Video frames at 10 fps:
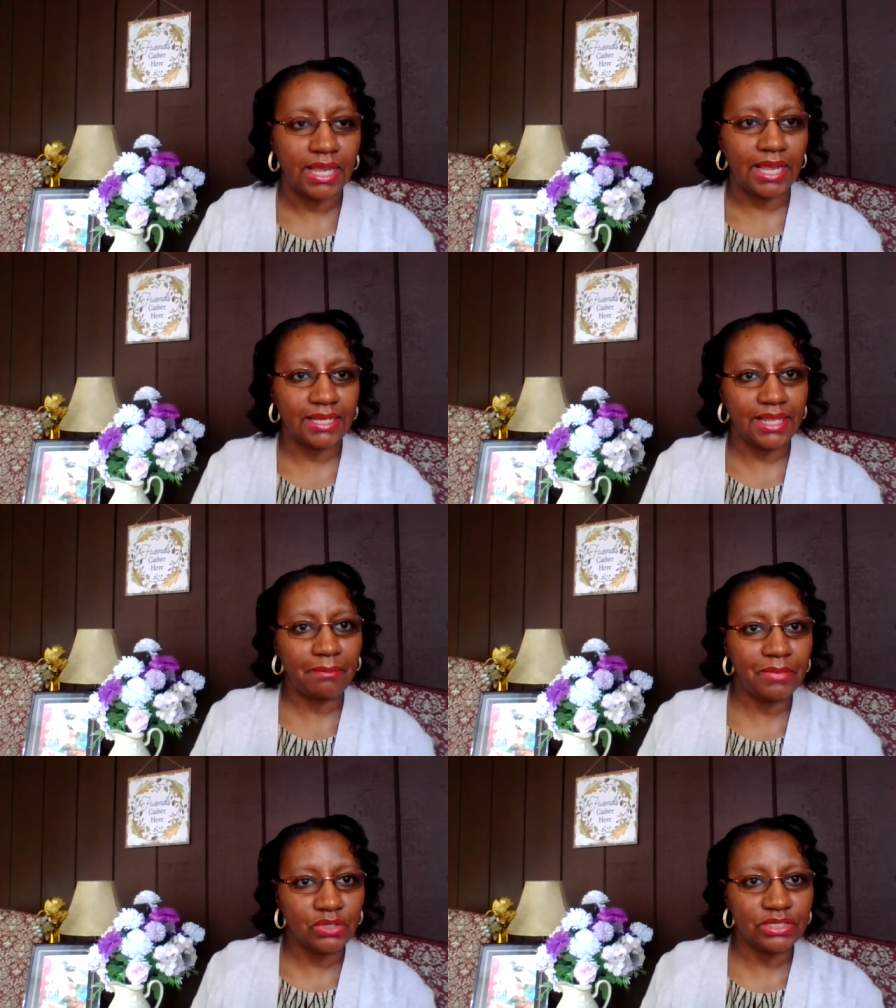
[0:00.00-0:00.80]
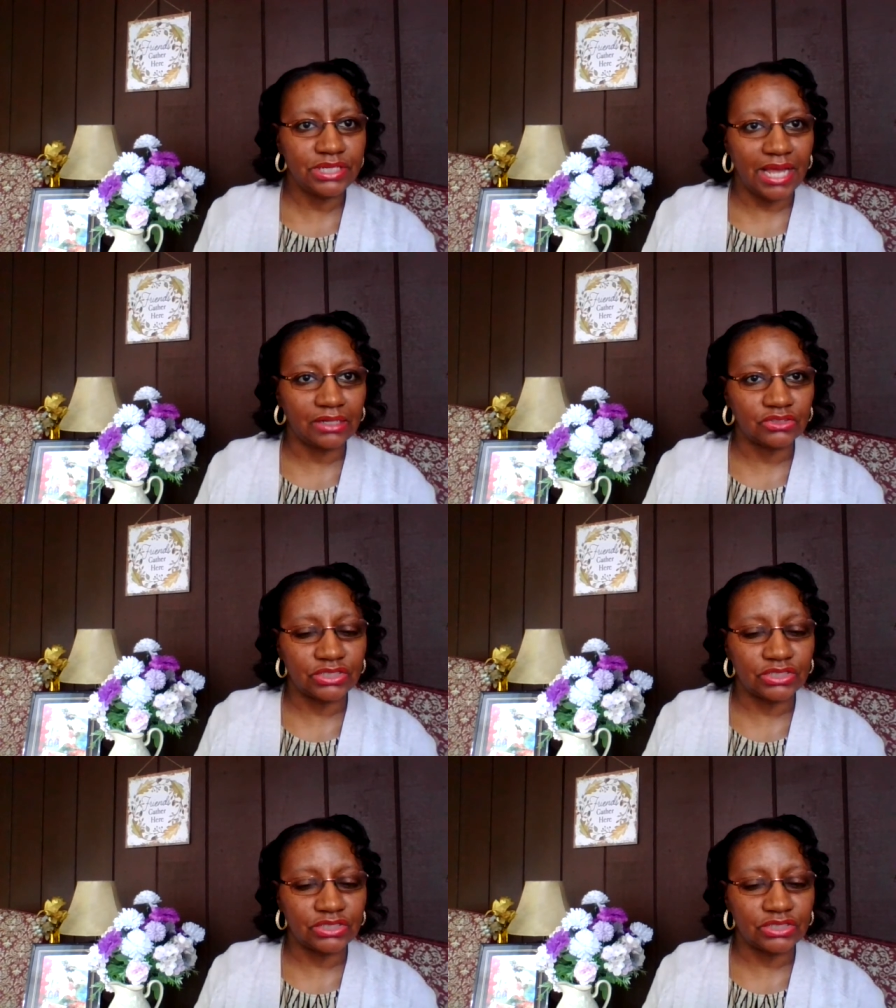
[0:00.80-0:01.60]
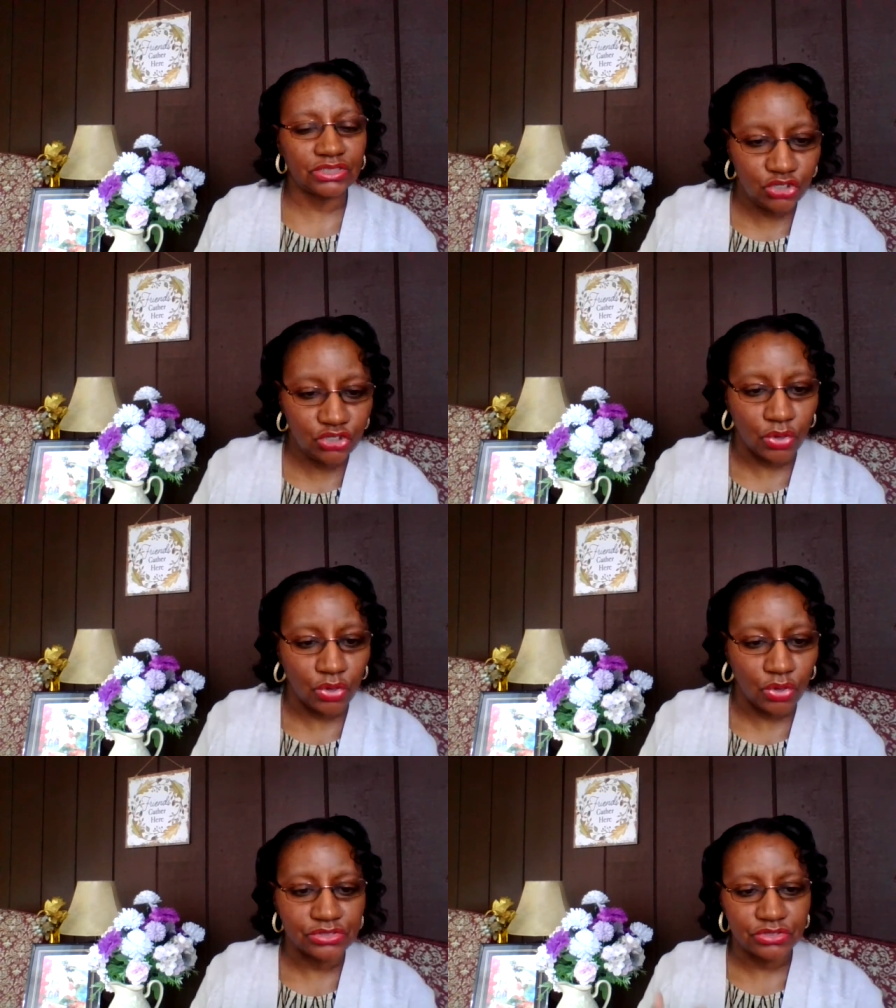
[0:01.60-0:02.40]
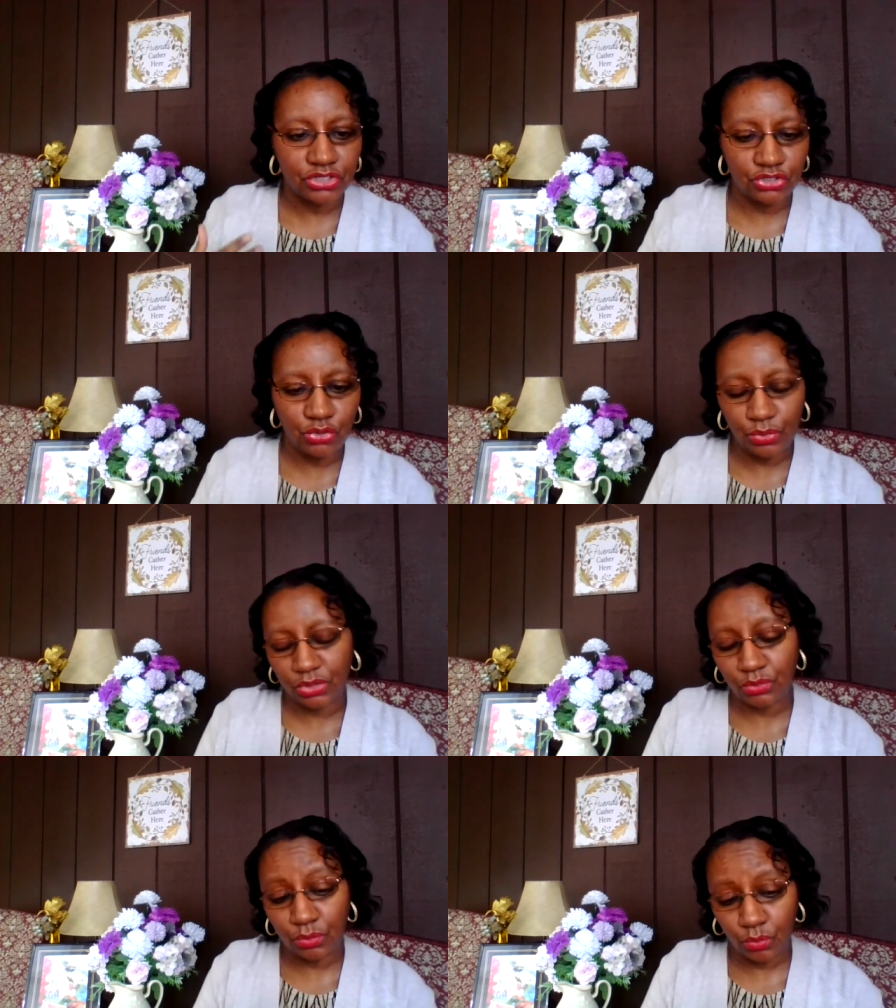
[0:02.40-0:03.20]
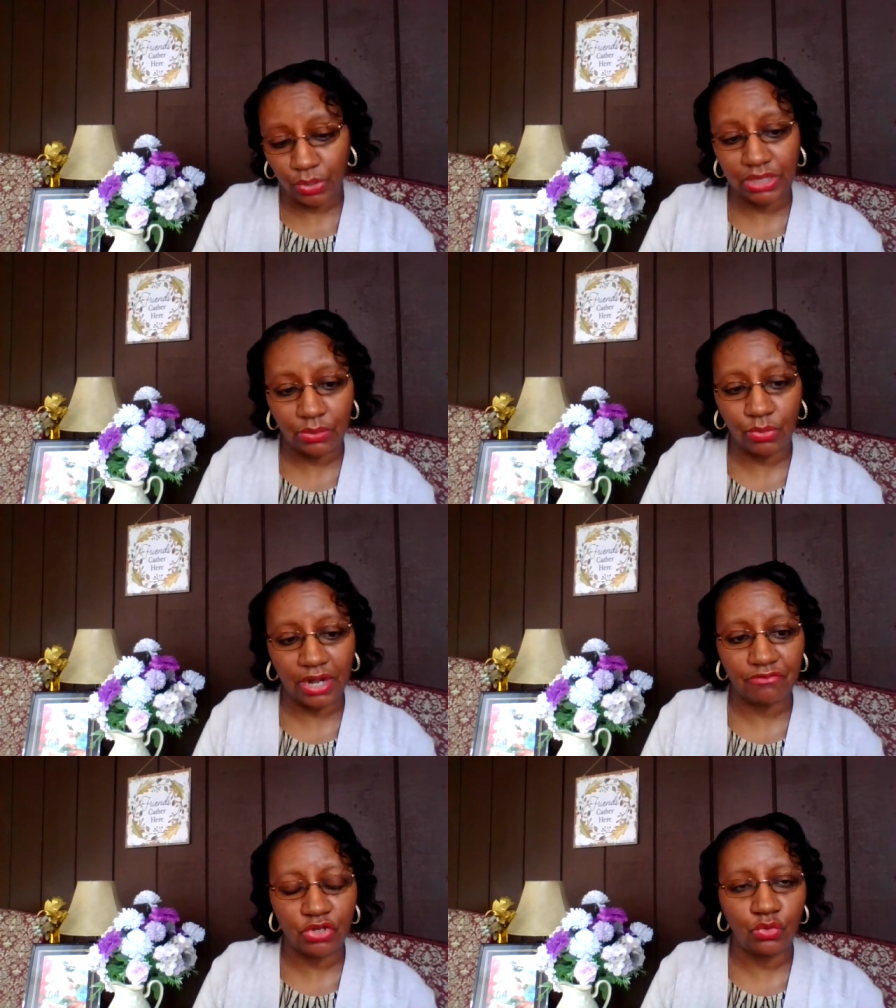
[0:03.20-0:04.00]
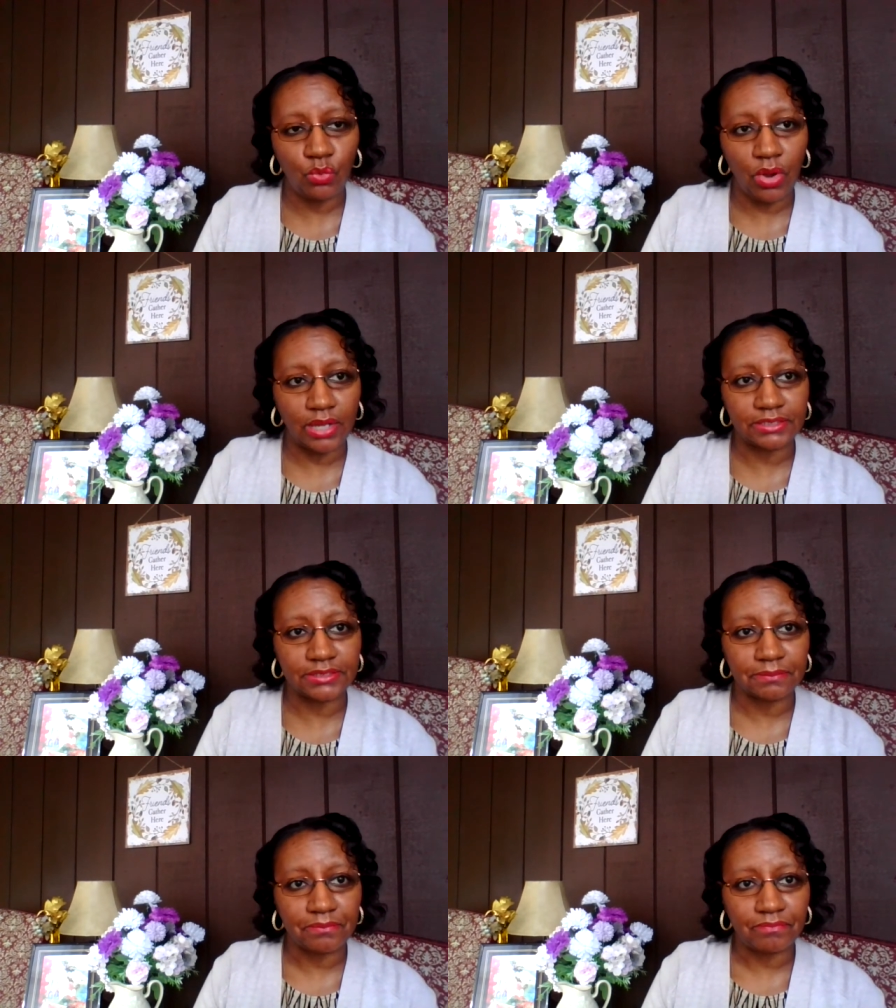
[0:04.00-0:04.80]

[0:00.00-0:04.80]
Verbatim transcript: and that million dollars is yours to do with with it whatever you want.